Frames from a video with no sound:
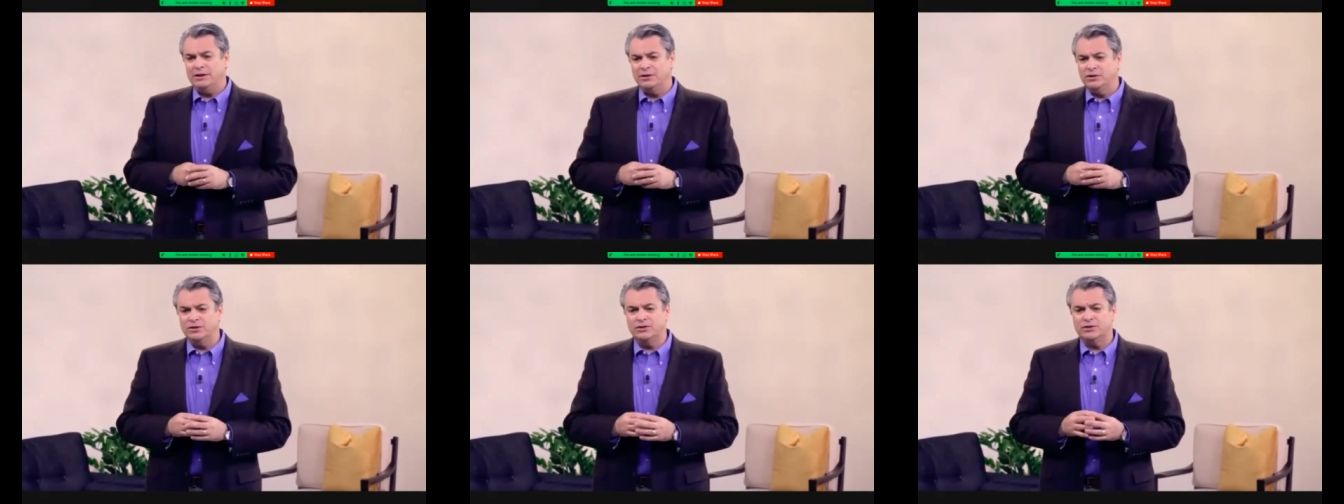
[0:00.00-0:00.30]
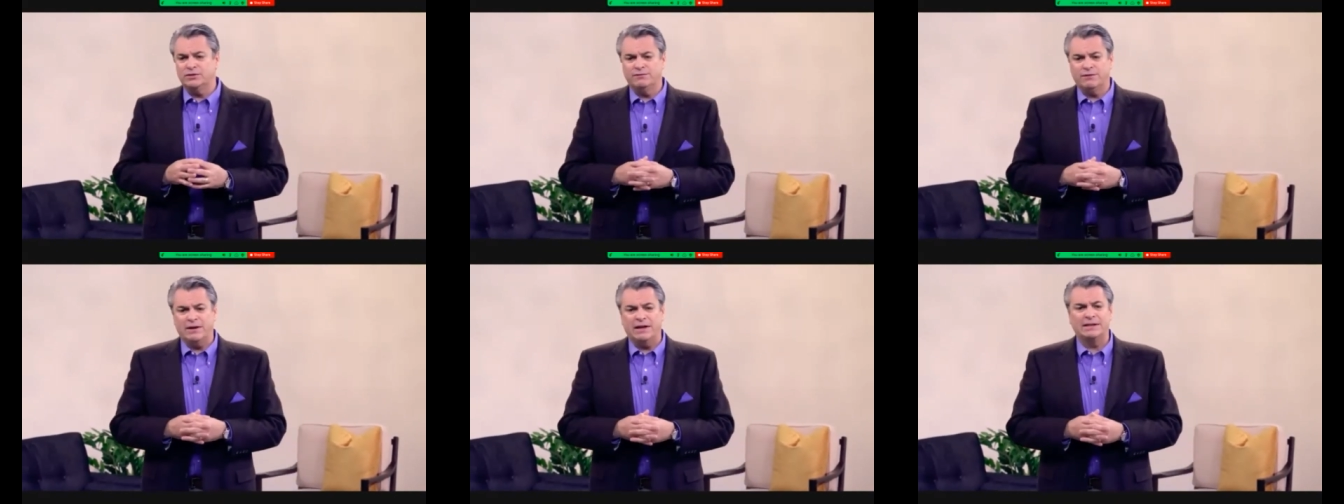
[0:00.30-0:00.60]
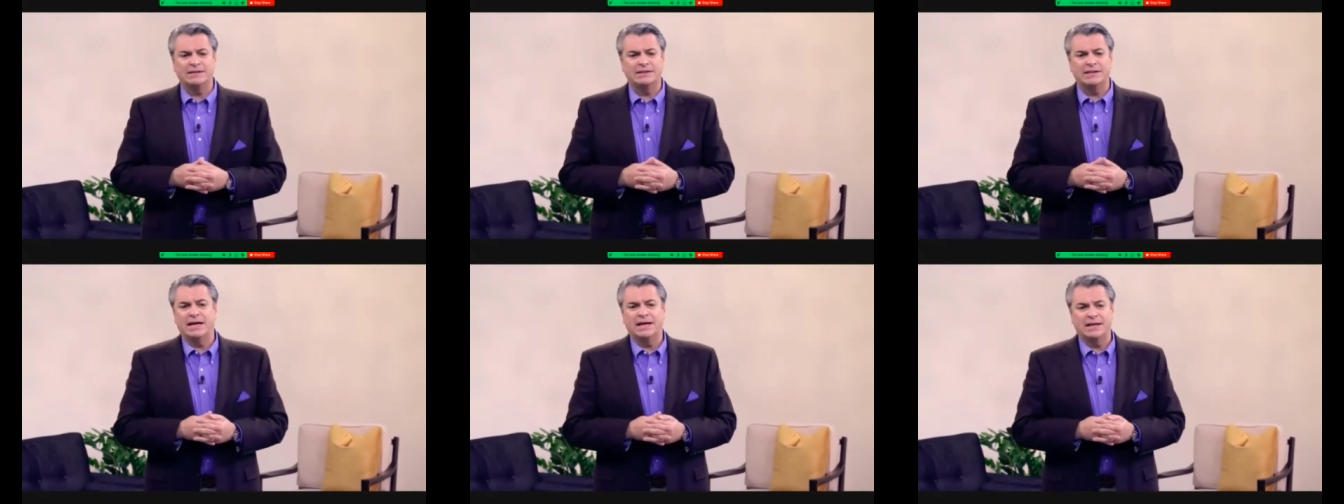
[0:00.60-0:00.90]
It's just
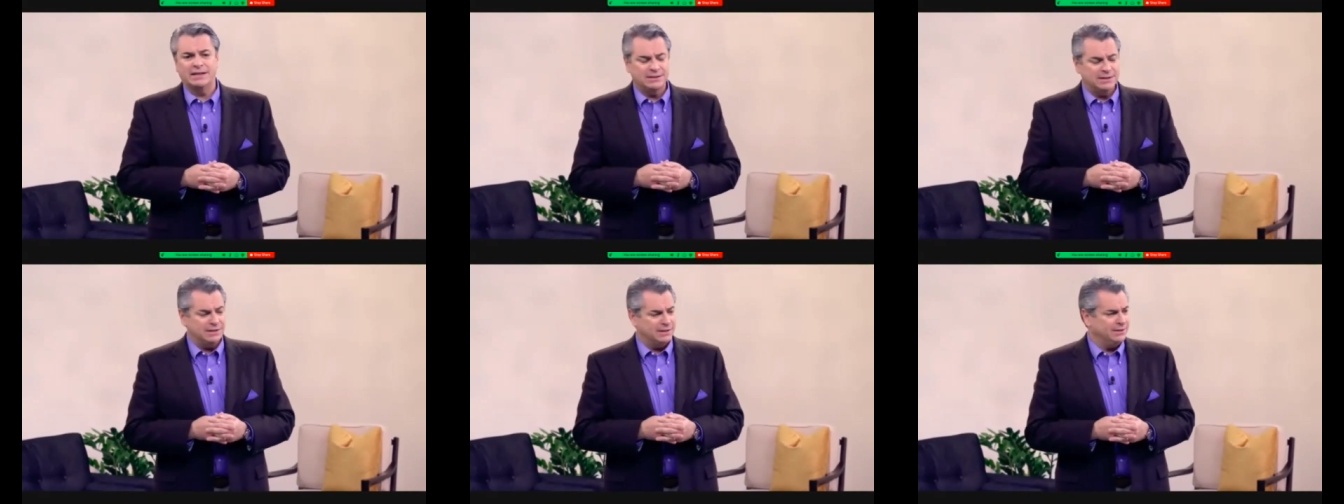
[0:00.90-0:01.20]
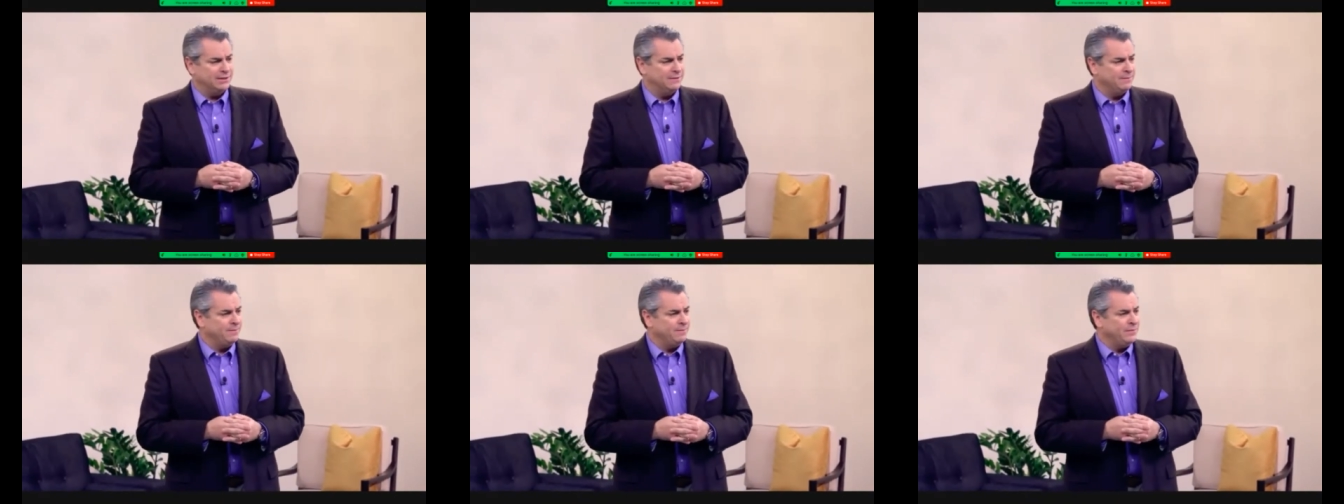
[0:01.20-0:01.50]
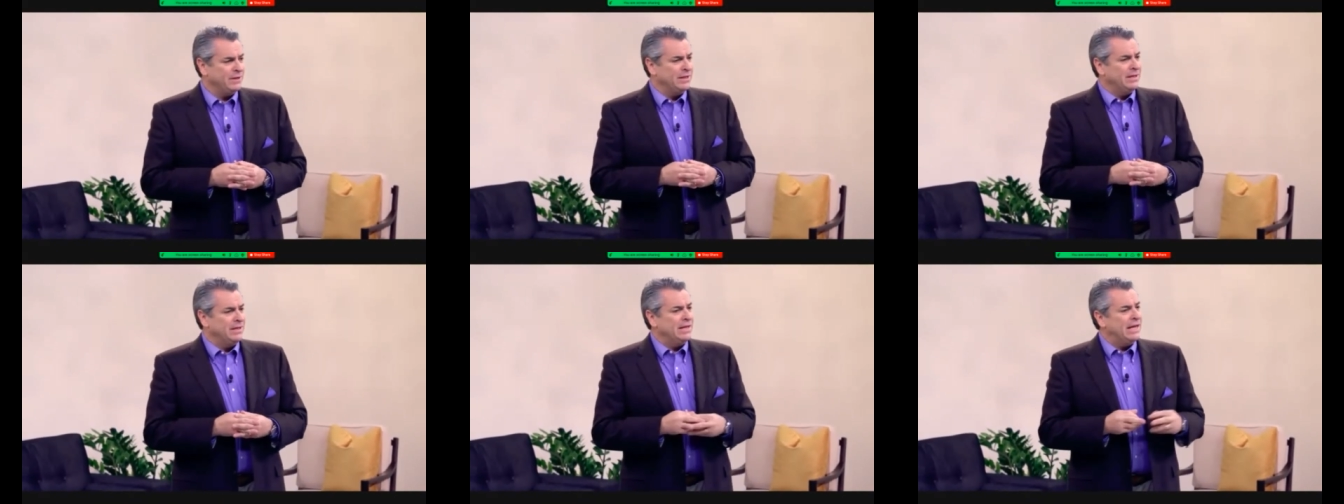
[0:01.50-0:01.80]
fantastic.
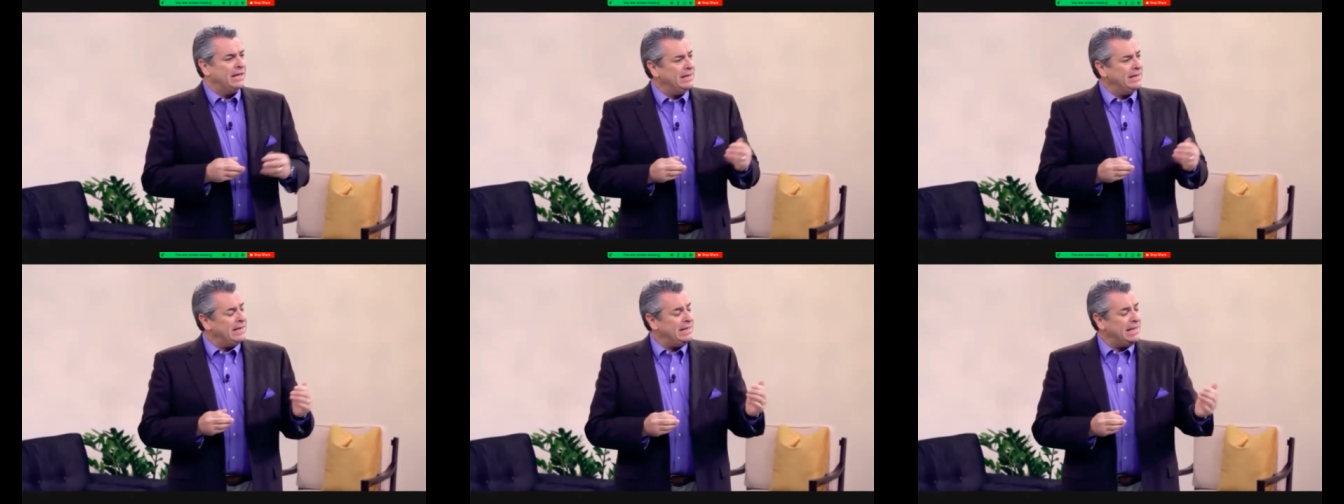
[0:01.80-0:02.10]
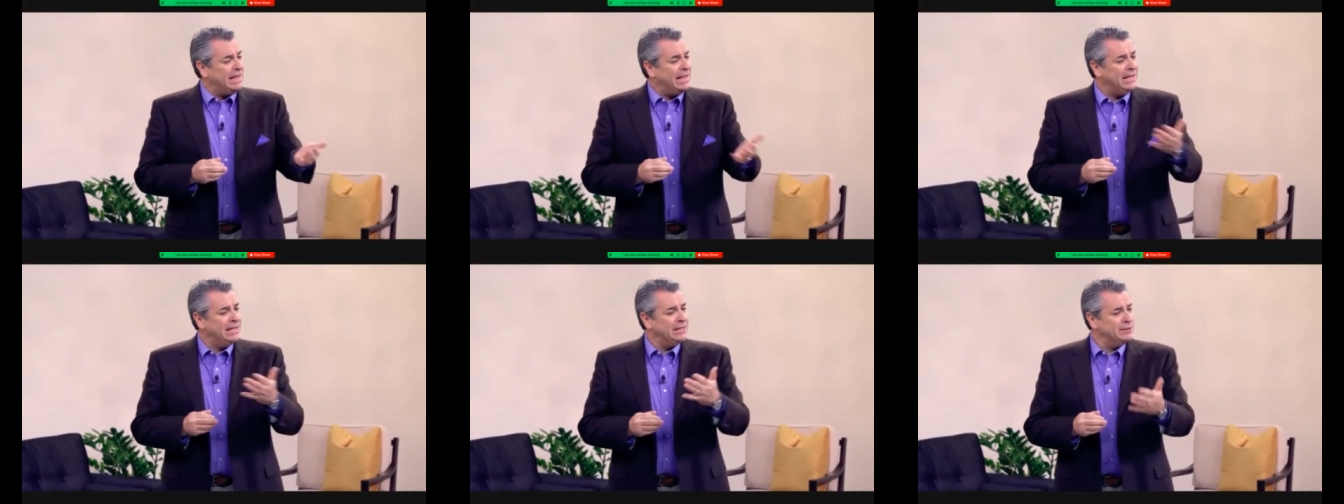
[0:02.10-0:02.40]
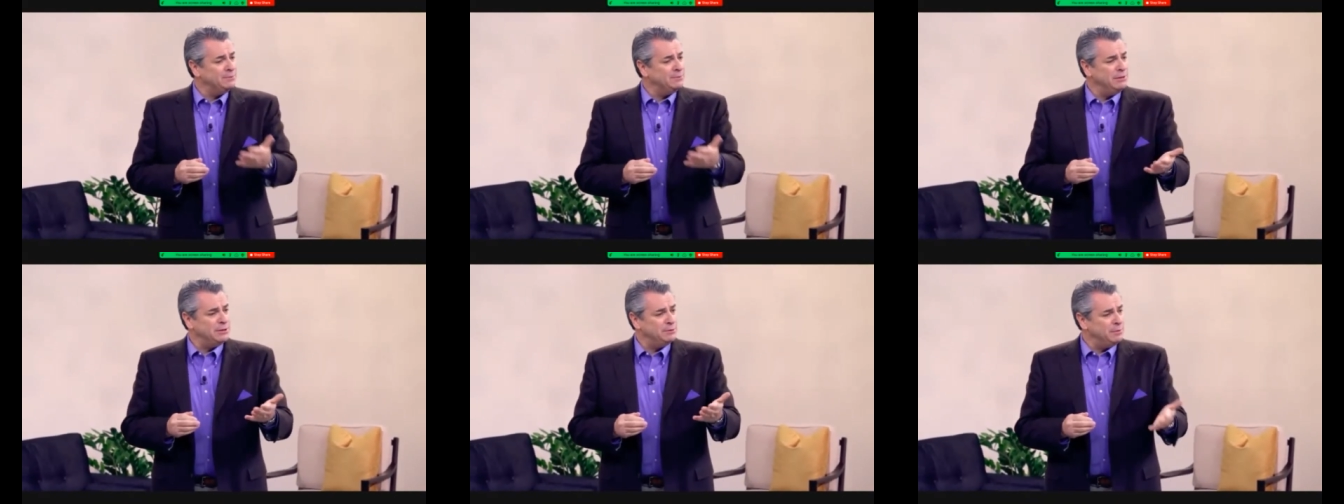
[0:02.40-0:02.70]
And then he
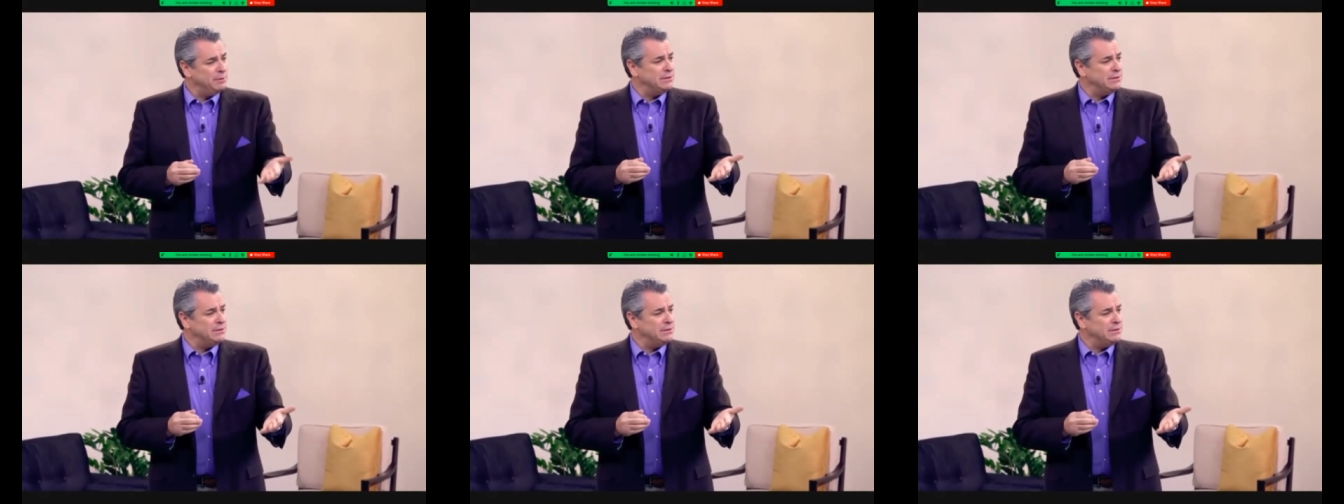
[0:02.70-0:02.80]
hands me his